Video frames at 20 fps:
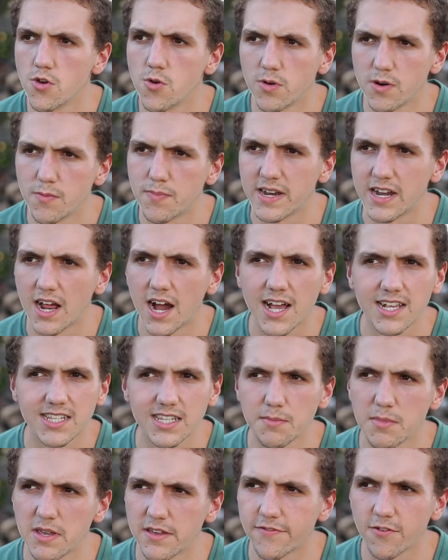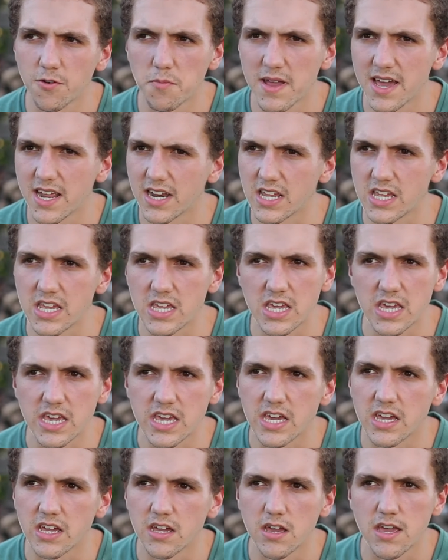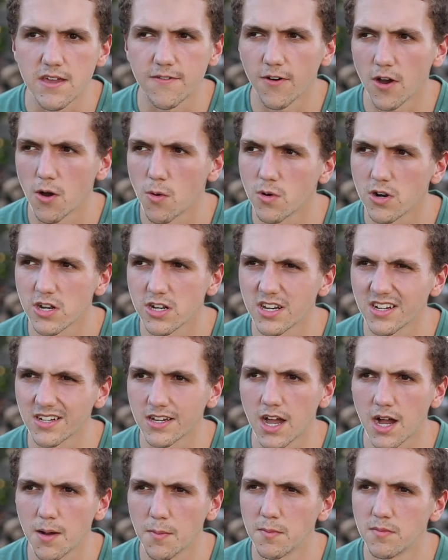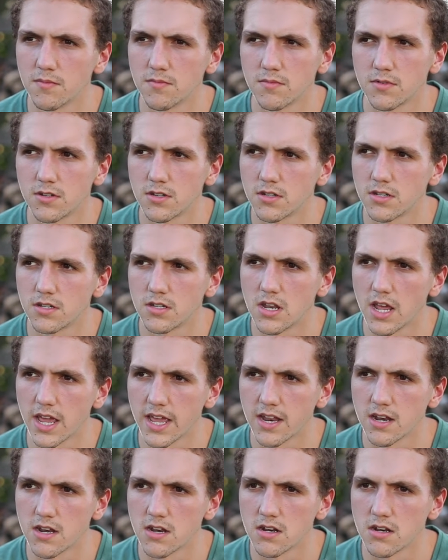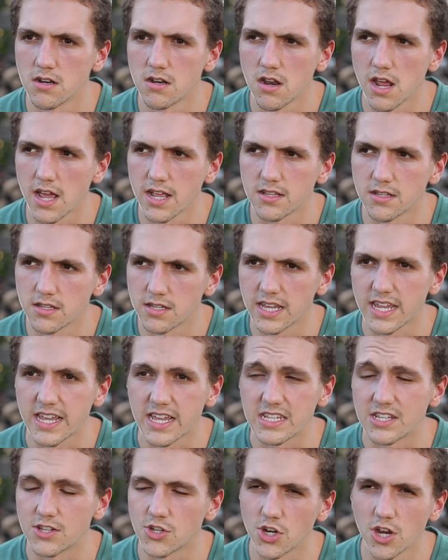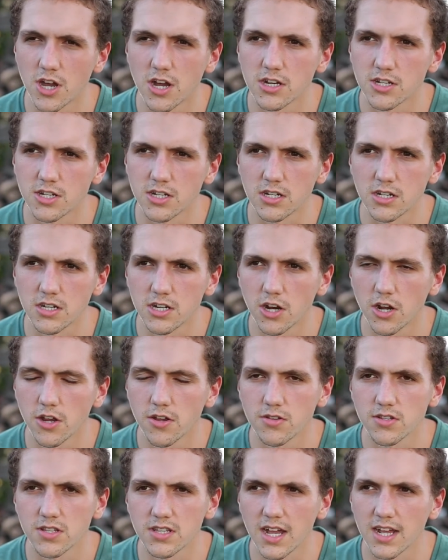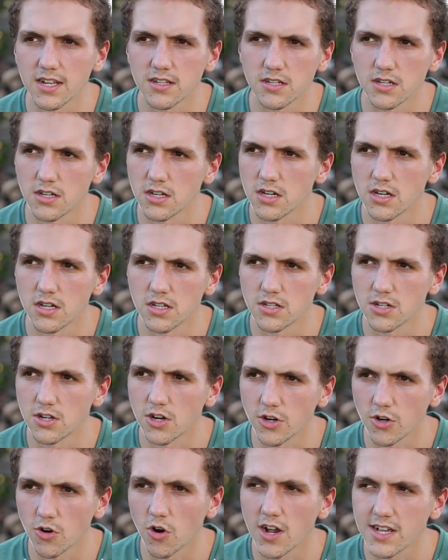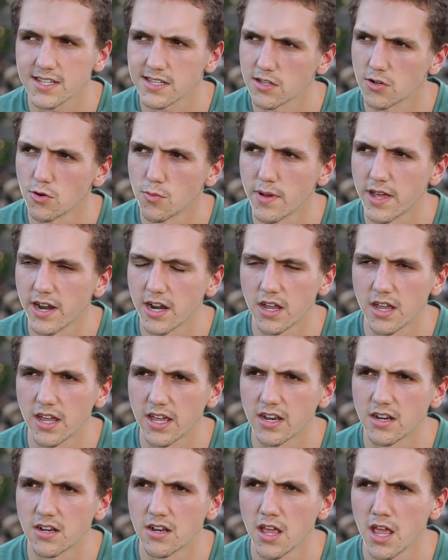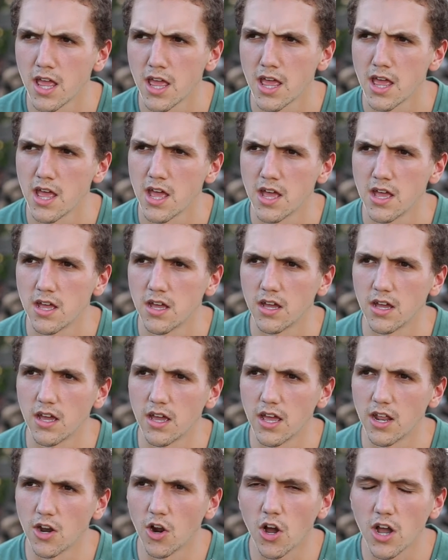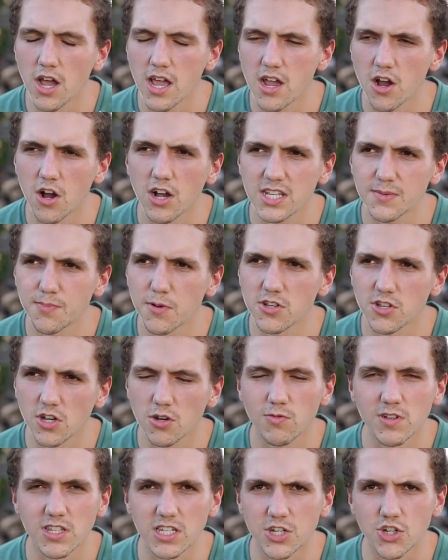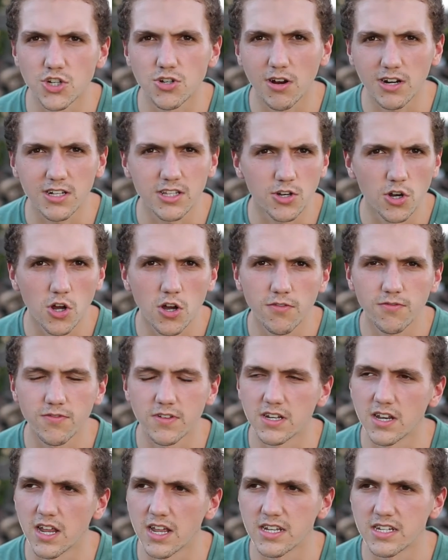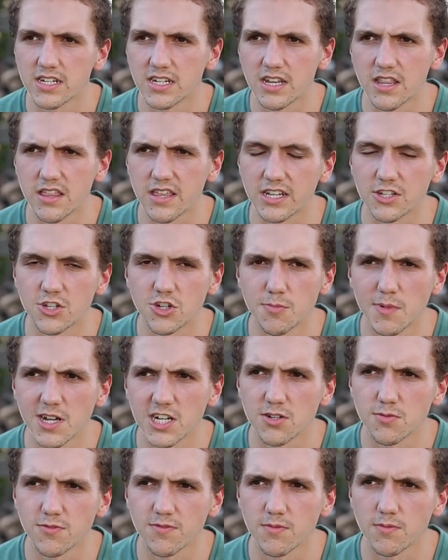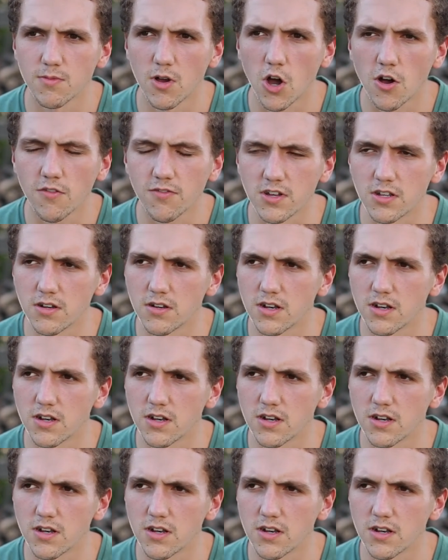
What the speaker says: had been asking me for about a year if I wanted to come and see his church and, you know, start to know Christ a little better. And I suppose I really shrugged it off and didn't think too much of it.